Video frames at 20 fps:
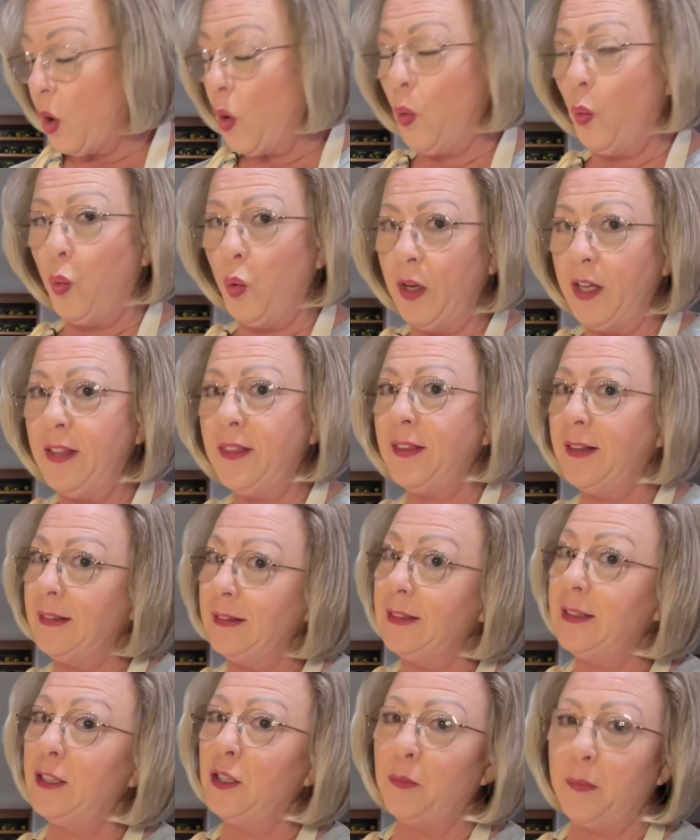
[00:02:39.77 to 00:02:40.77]
with a
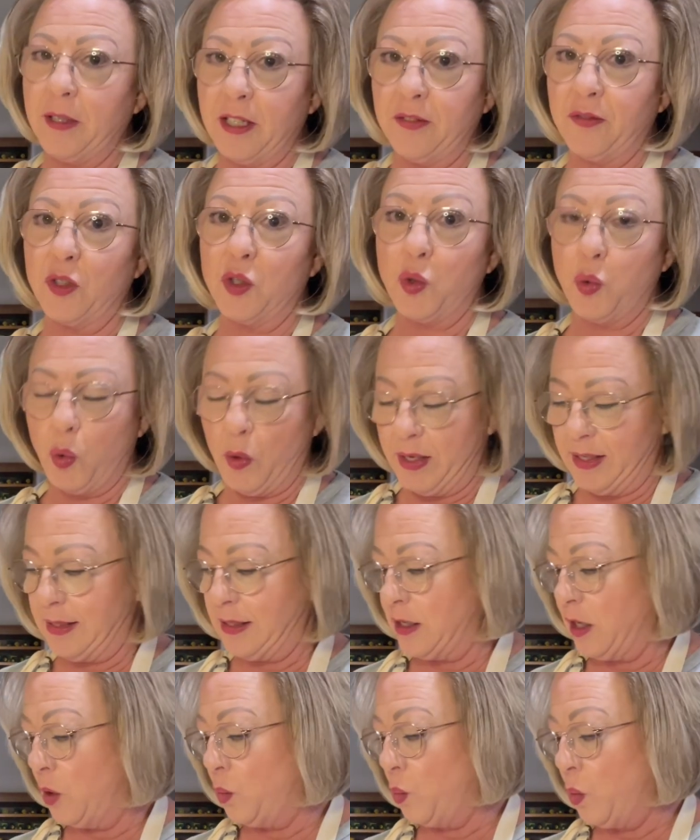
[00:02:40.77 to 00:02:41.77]
little bit of a
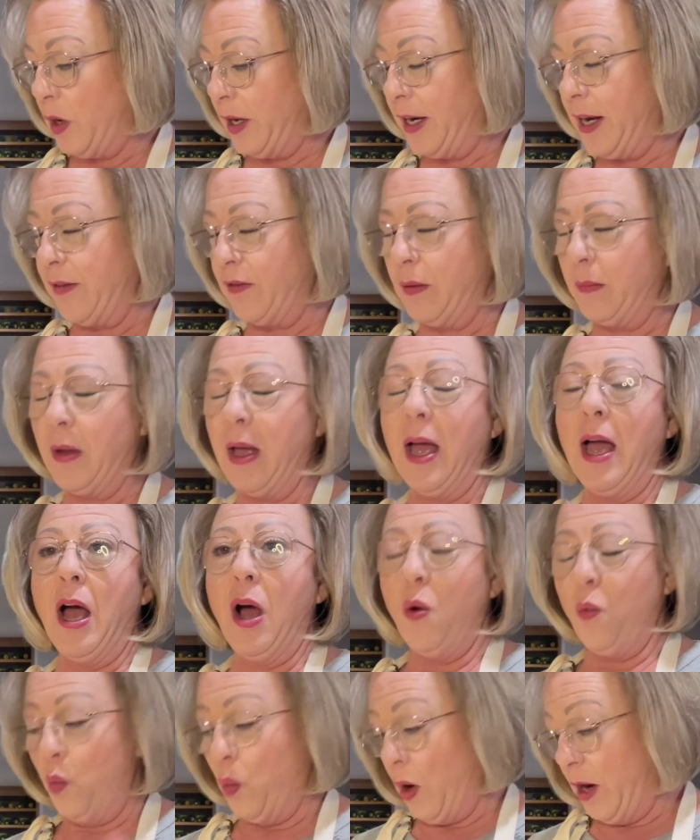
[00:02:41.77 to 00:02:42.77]
twist on one of them.
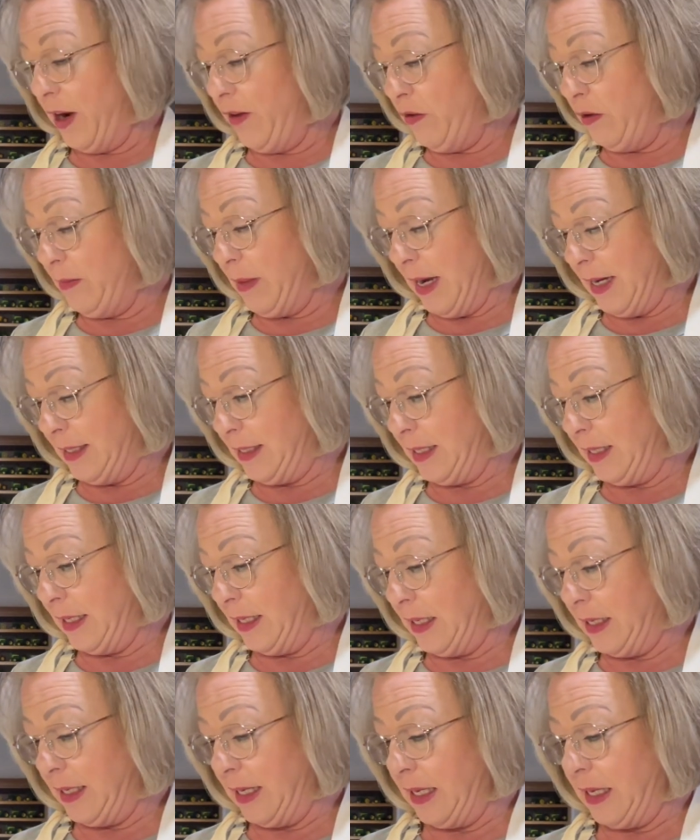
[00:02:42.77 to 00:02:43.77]
One of them I
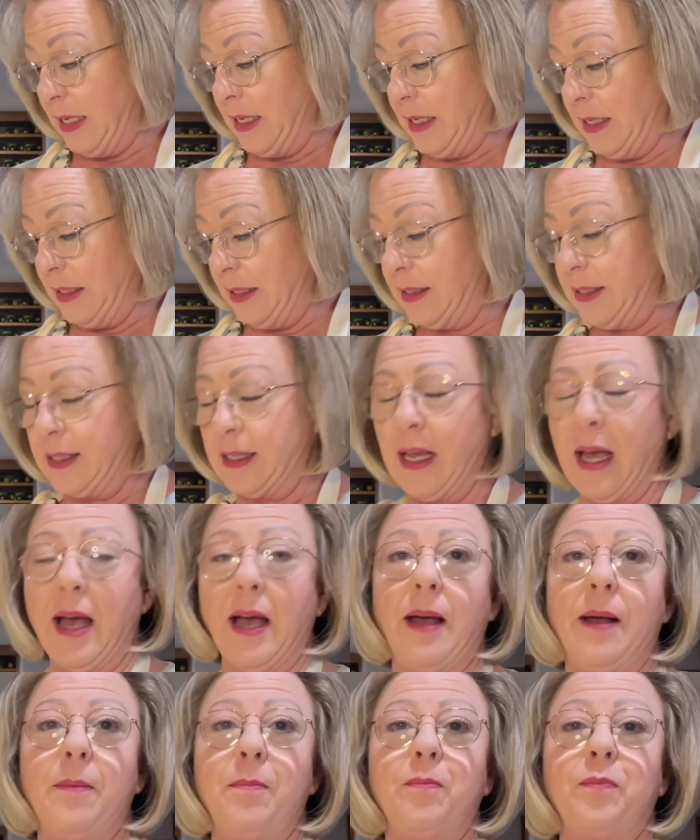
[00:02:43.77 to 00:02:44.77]
did is
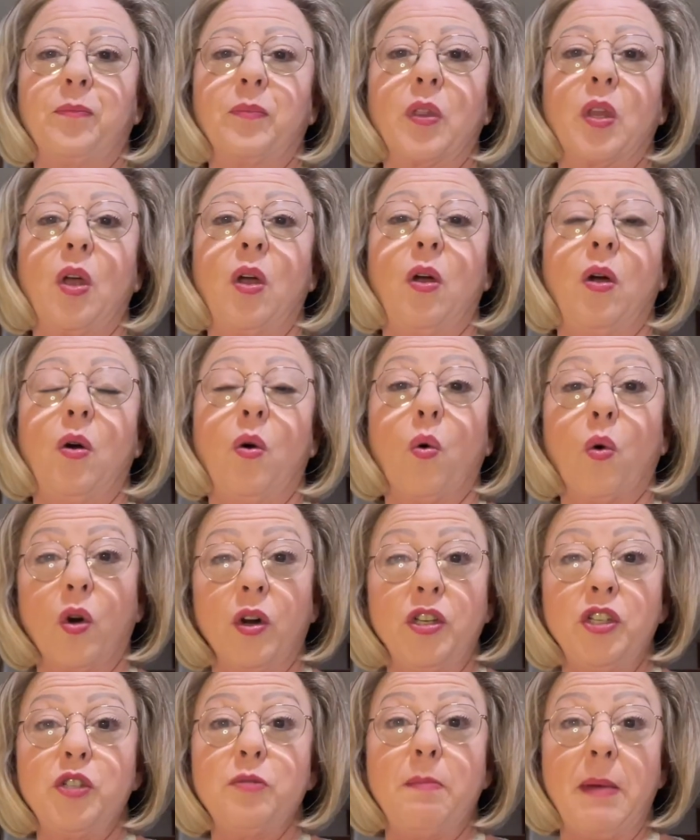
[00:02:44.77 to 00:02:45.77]

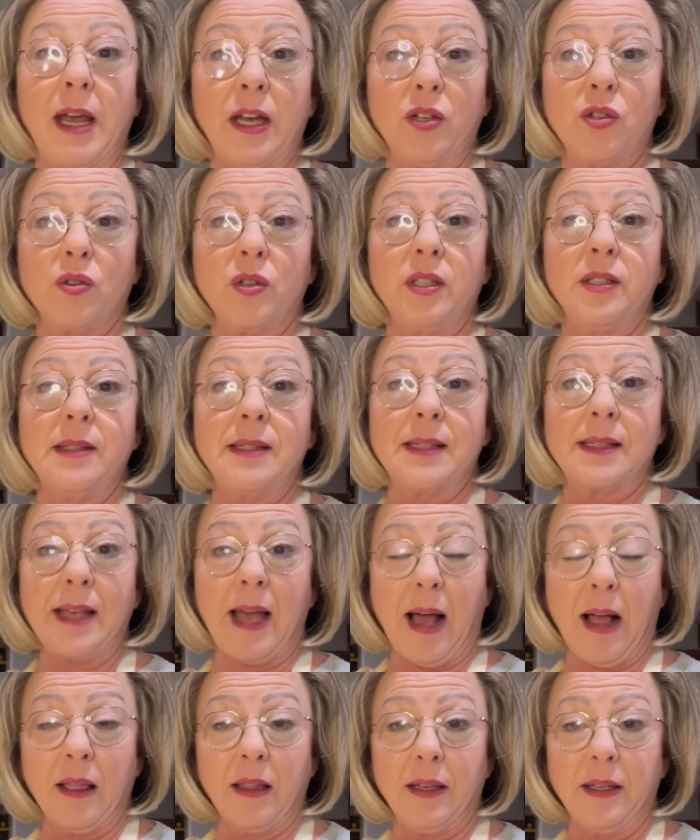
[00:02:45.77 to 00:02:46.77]
orange Mandarin
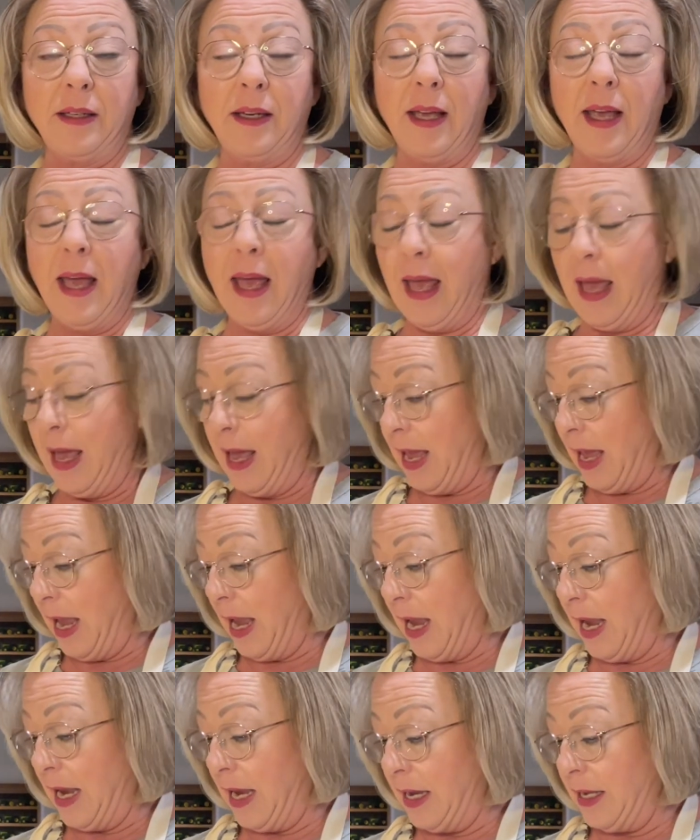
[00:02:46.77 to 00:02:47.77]
salad,
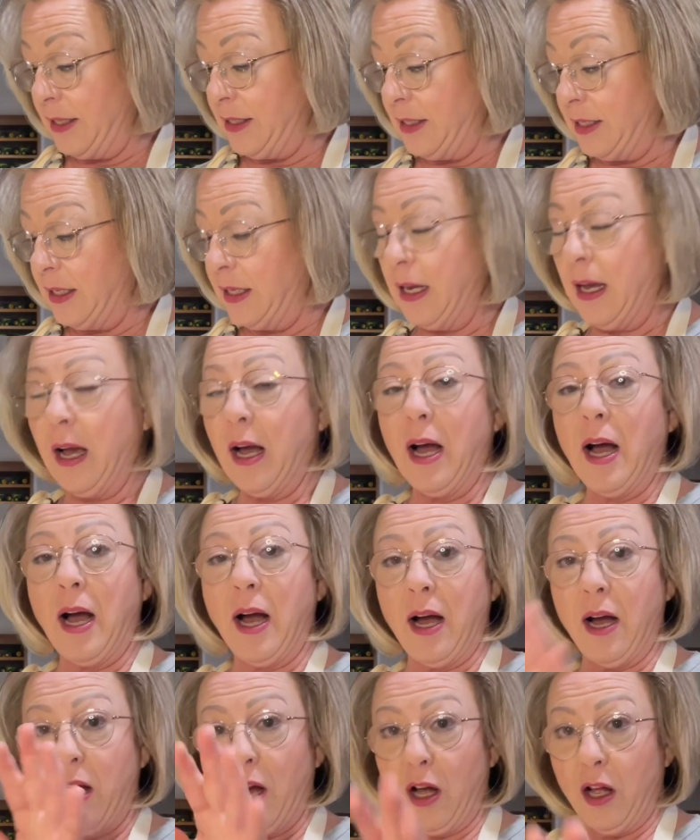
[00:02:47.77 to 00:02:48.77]
and
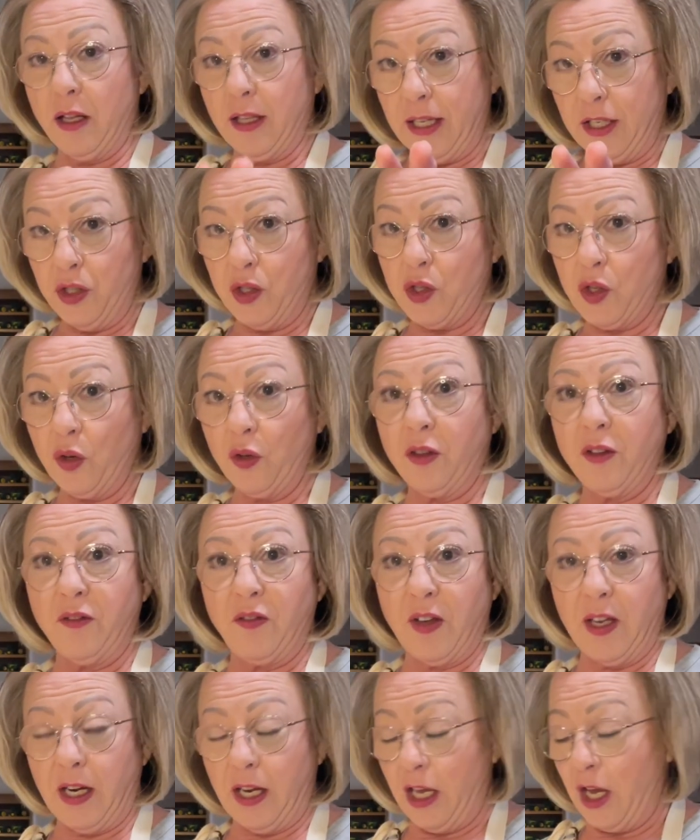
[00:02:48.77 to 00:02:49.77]
I'll insert the
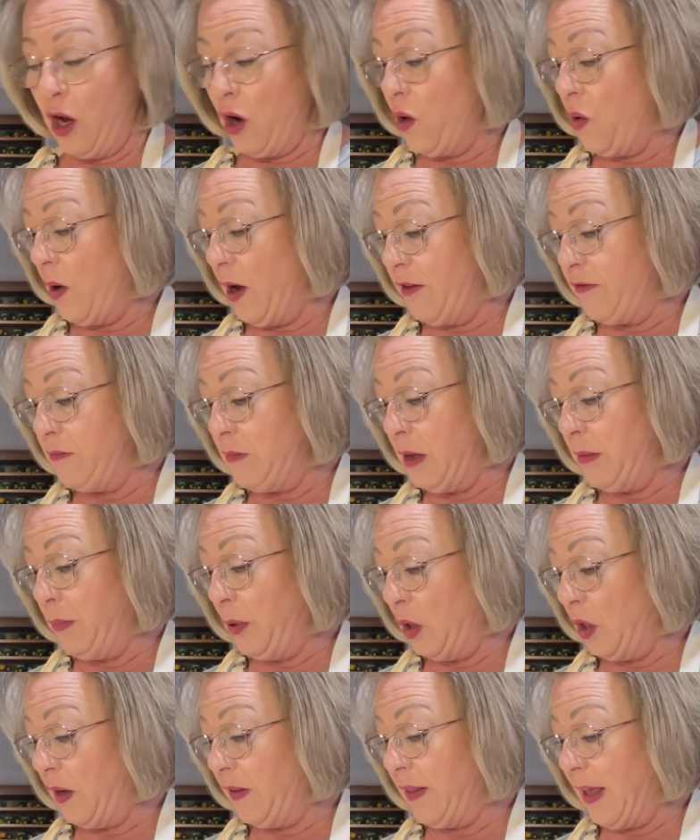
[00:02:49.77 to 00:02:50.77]
video of me
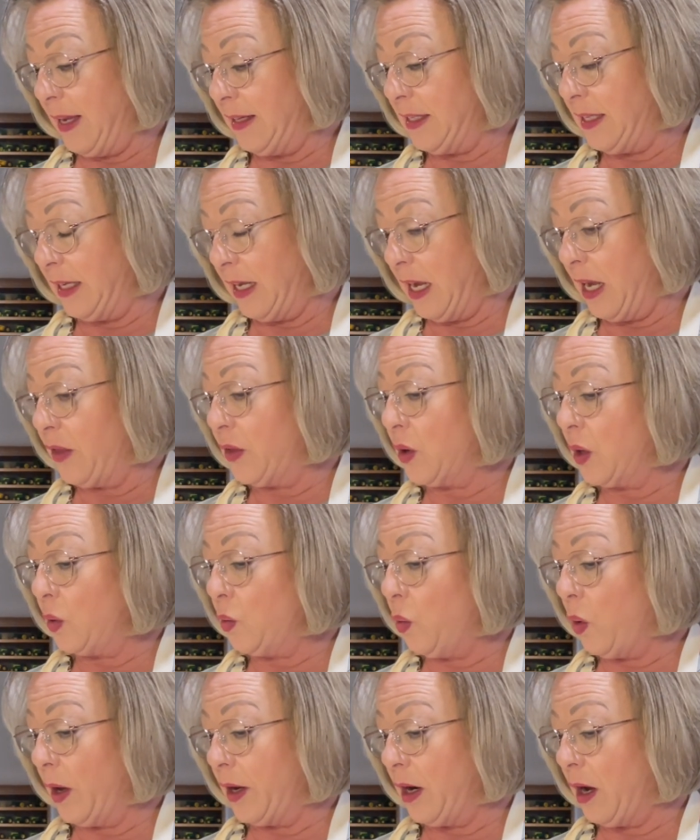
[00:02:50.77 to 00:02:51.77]
putting that together
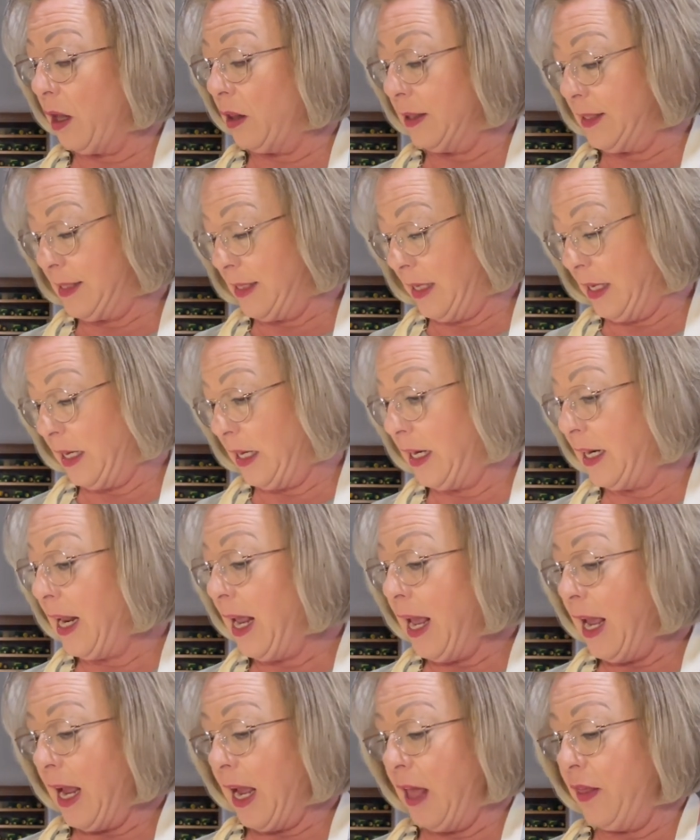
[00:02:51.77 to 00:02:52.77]
and what all is in it.
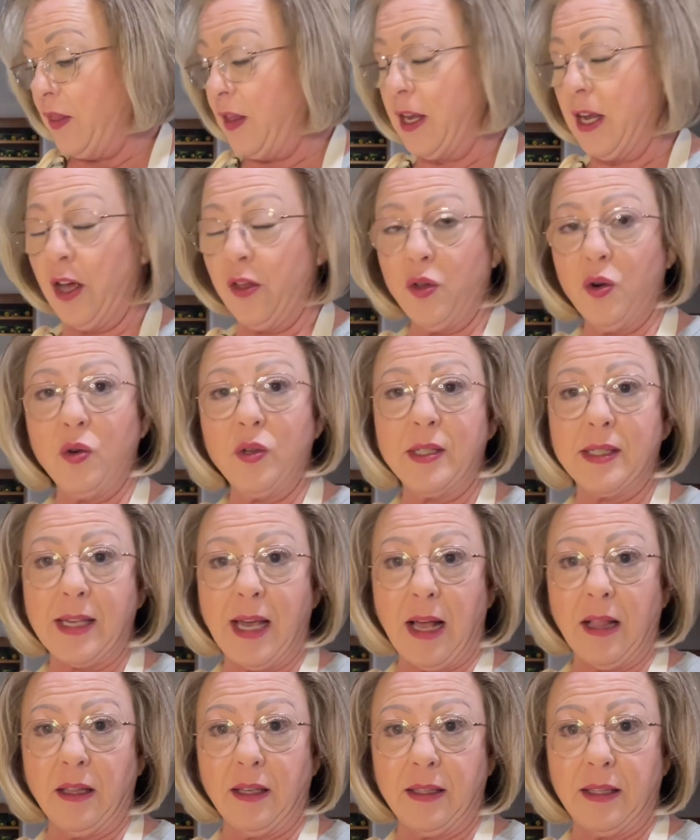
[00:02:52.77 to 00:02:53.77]
And the other
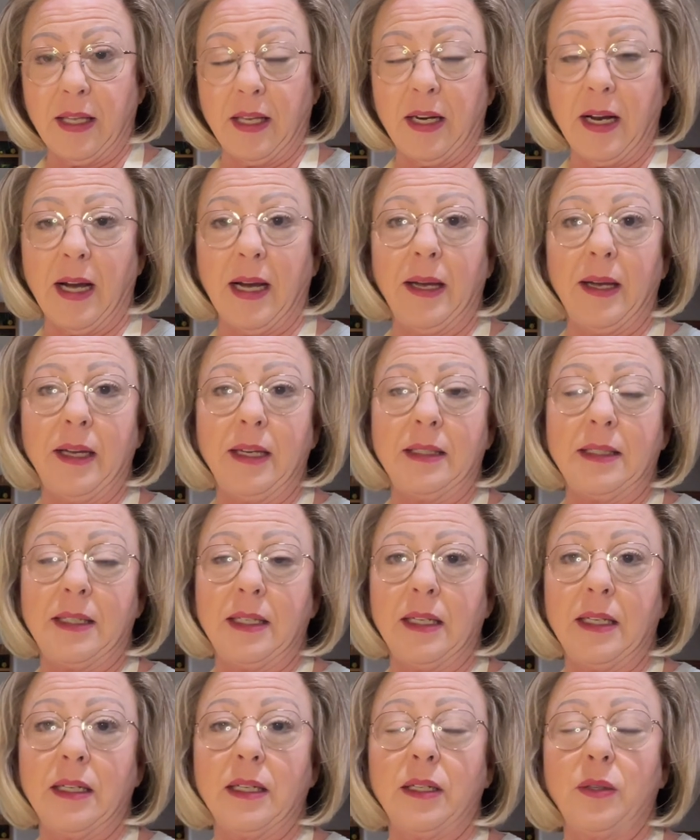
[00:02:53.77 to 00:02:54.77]
salad that I
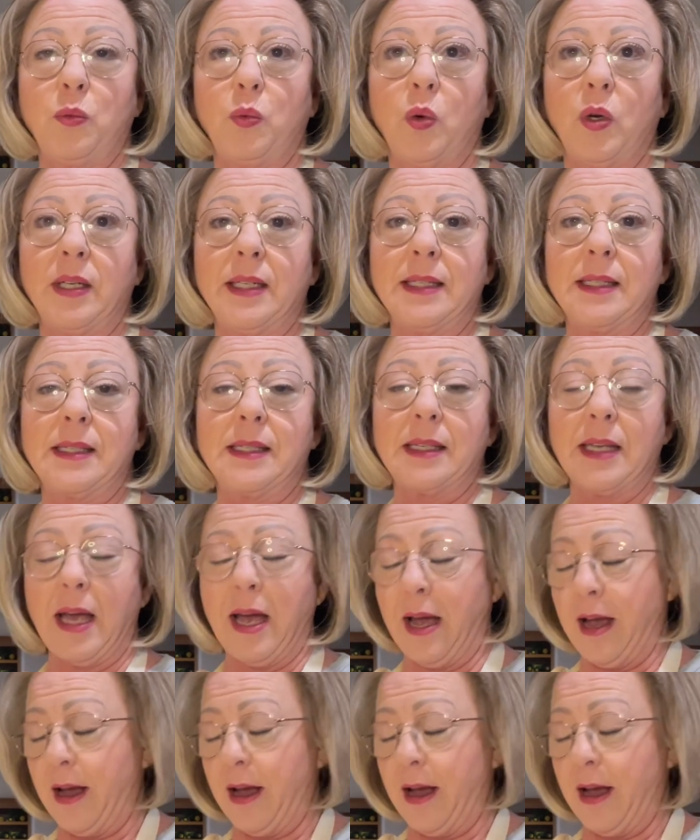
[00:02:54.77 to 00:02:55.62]
did was